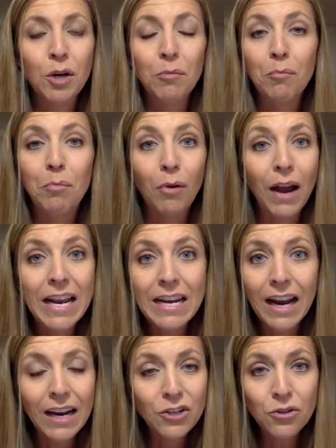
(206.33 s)
bright
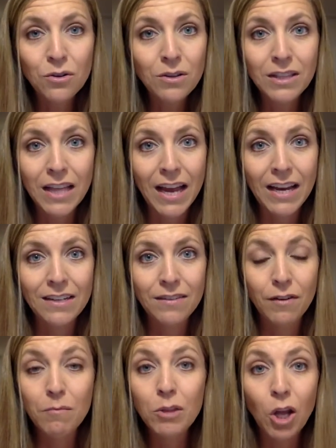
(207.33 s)
natural light
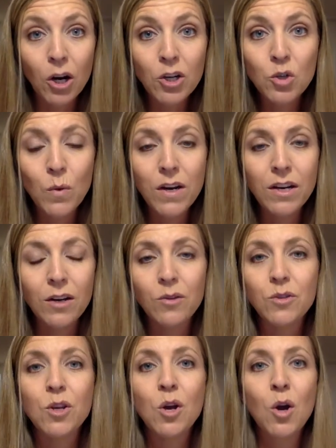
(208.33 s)
from large
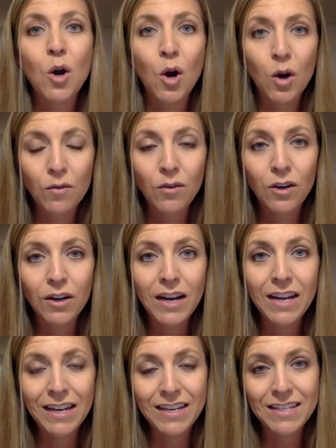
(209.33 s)
windows over
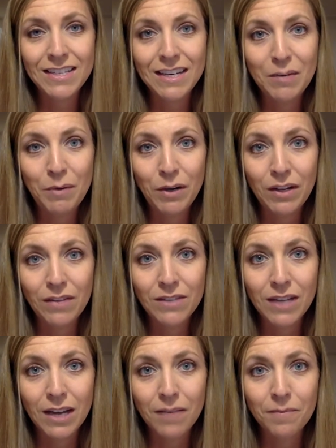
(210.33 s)
an extended period of
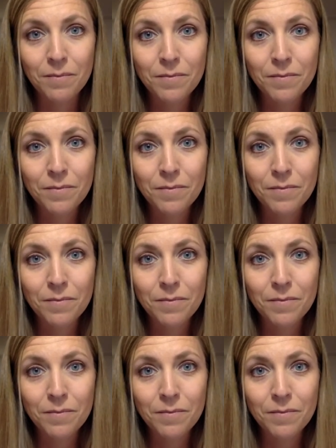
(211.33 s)
time.